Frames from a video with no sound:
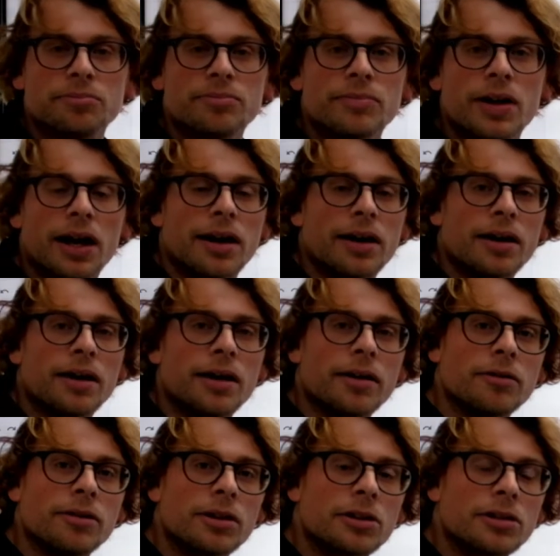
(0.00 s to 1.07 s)

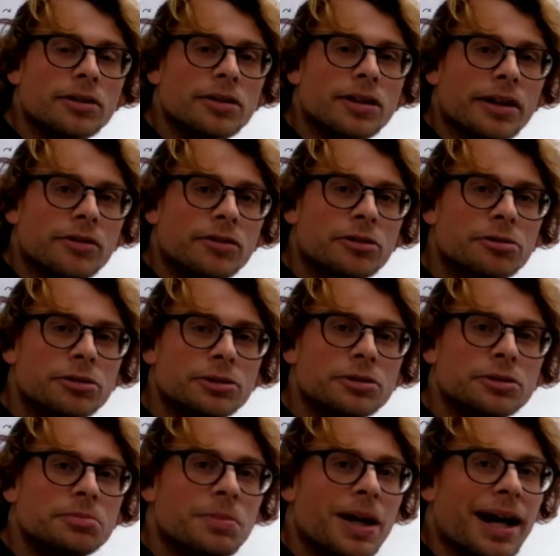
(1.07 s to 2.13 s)
kind of
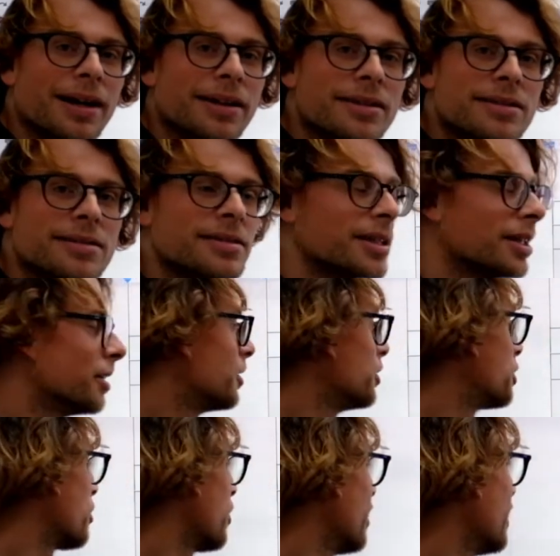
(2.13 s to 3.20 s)
crude maths to
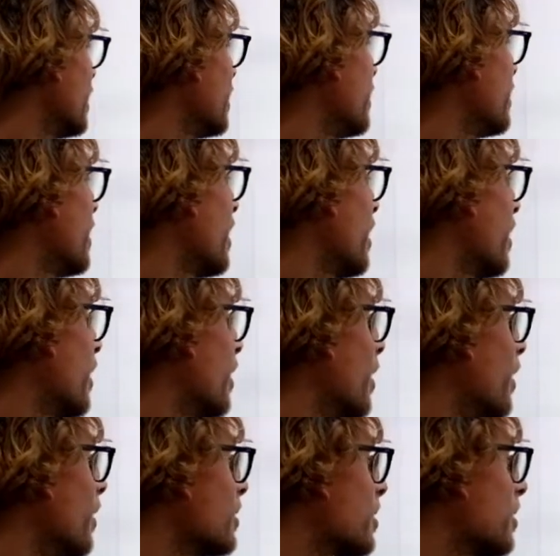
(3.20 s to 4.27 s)
try and
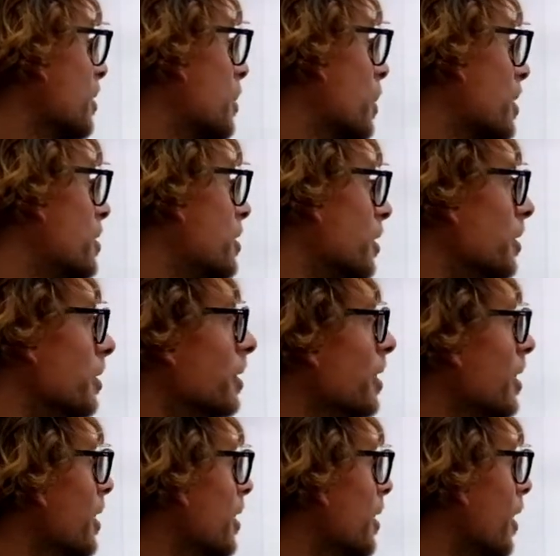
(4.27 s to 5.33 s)
answer the question,
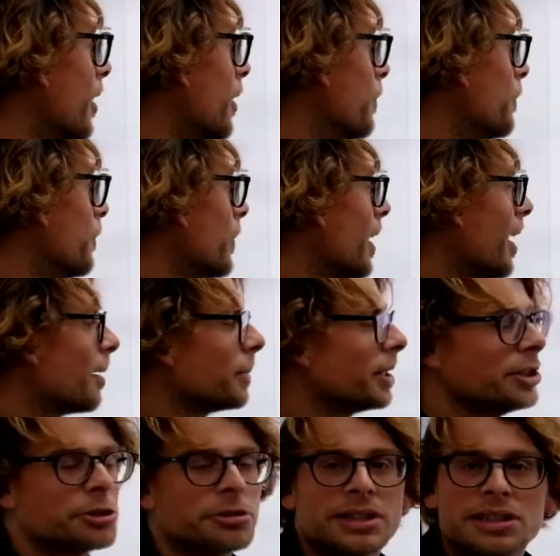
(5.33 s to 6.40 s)
how
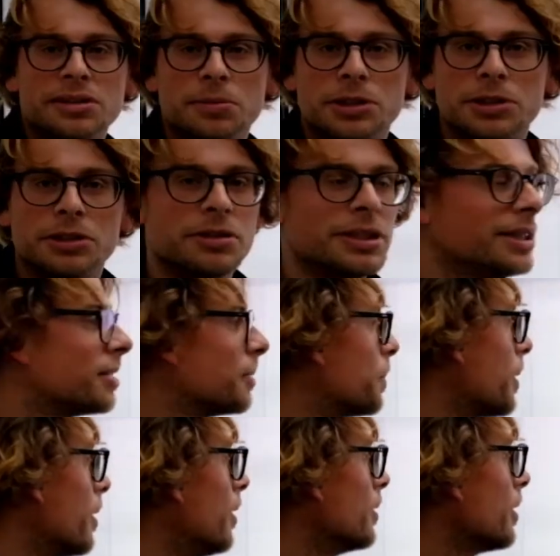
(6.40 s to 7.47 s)
many trees would you need to
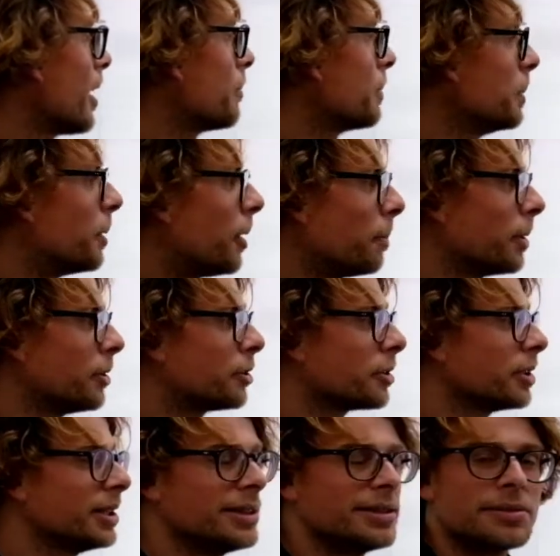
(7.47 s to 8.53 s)
plant, how many poplar
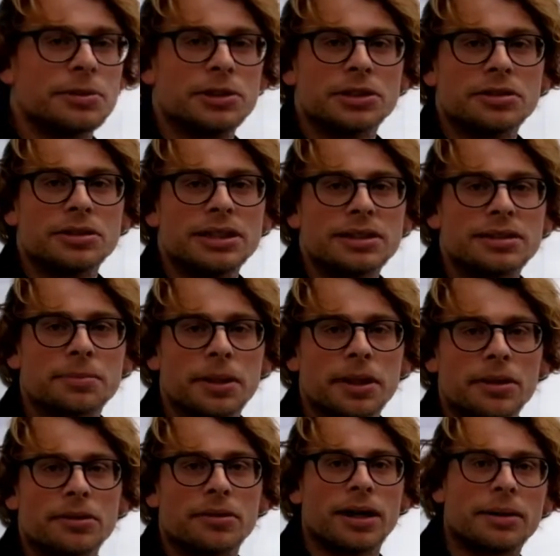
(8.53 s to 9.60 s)
trees would you need to
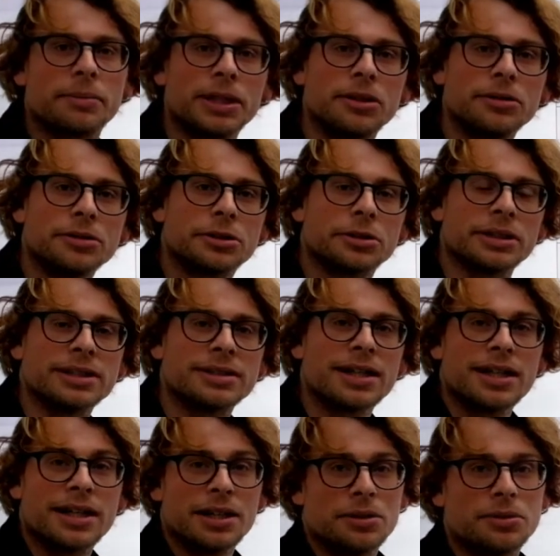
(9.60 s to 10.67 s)
plant, or how many oak trees
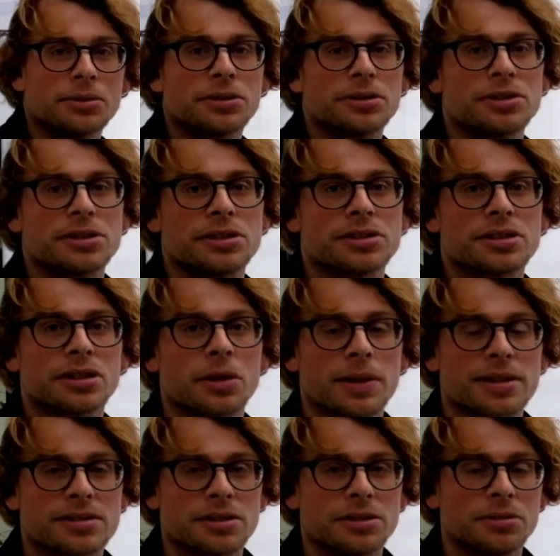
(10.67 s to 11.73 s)
in order to
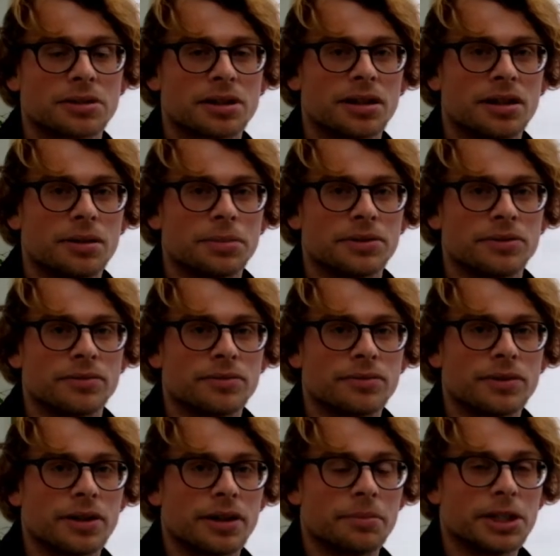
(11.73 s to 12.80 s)
sequester your carbon
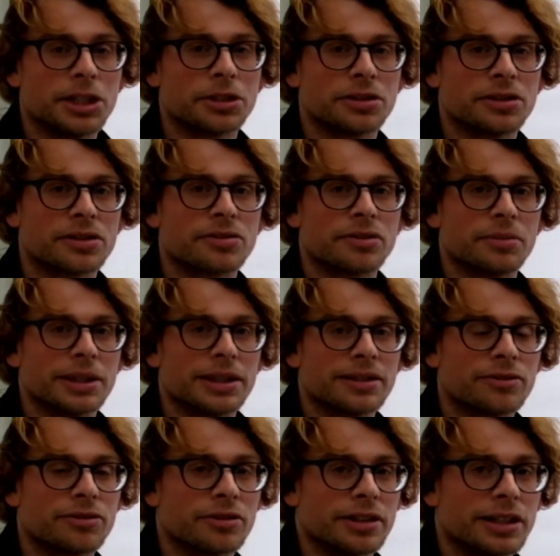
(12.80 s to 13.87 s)
emissions
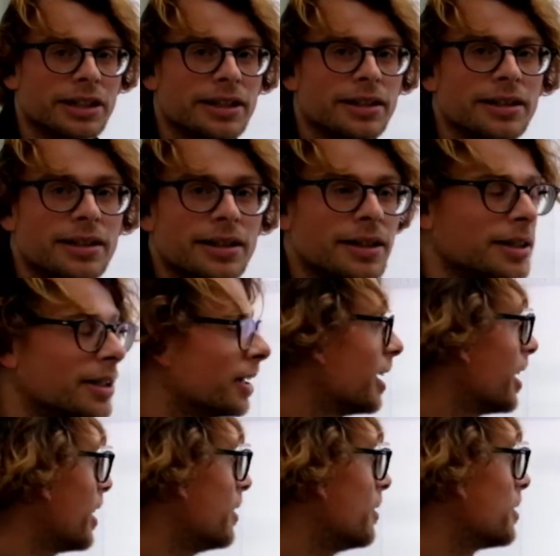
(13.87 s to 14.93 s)
for a year.
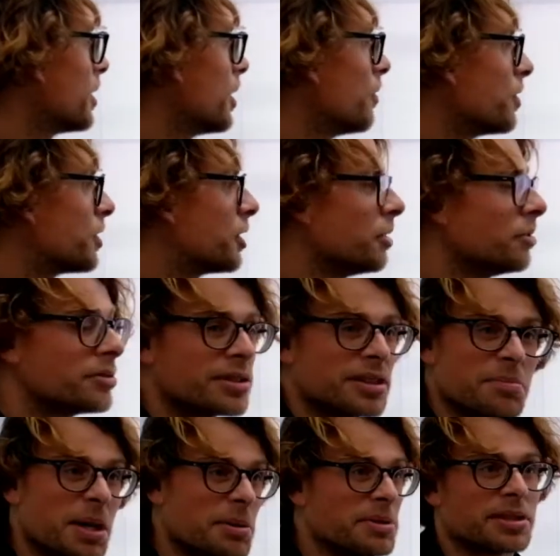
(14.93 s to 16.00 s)
And for students
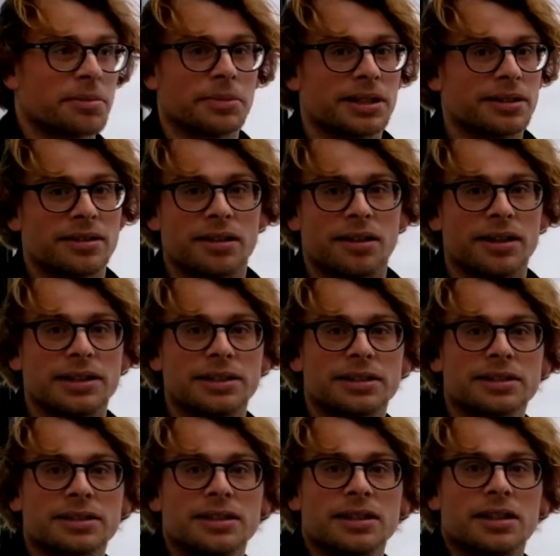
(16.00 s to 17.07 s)
it may be something
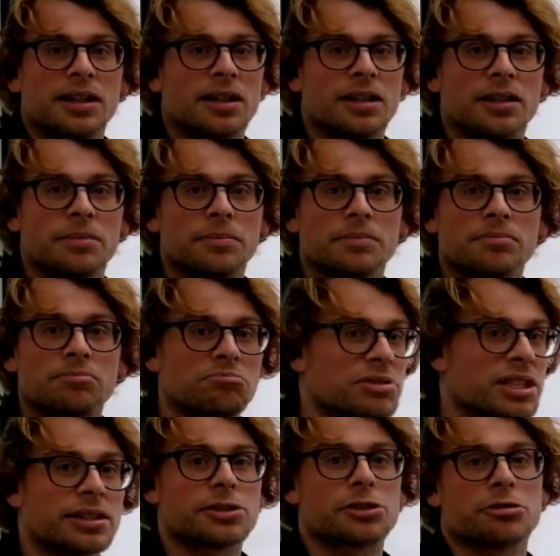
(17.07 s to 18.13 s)
like
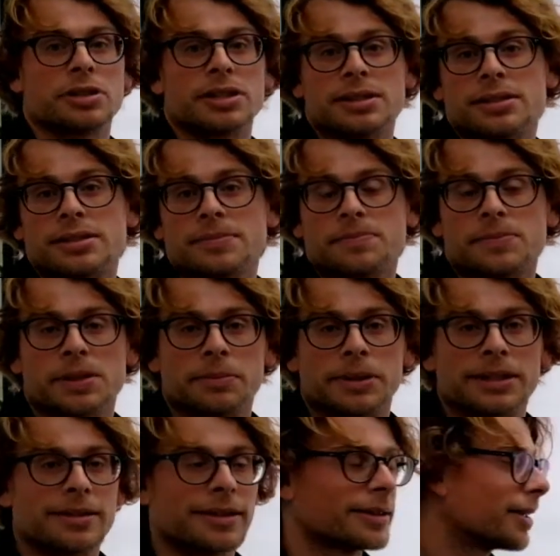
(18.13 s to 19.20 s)
6 trees,
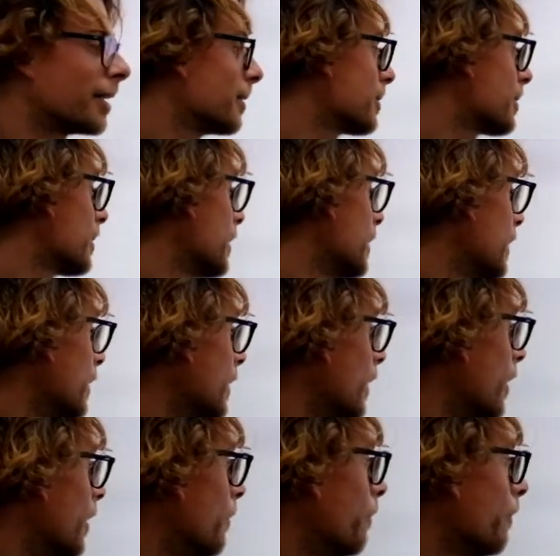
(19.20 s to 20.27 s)
something like that.
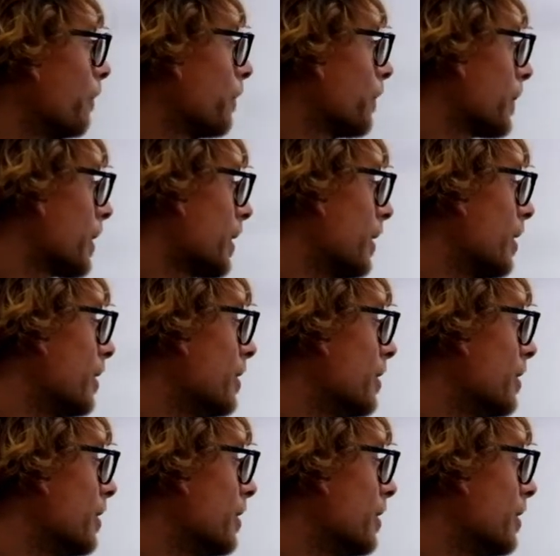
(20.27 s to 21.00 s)
And then the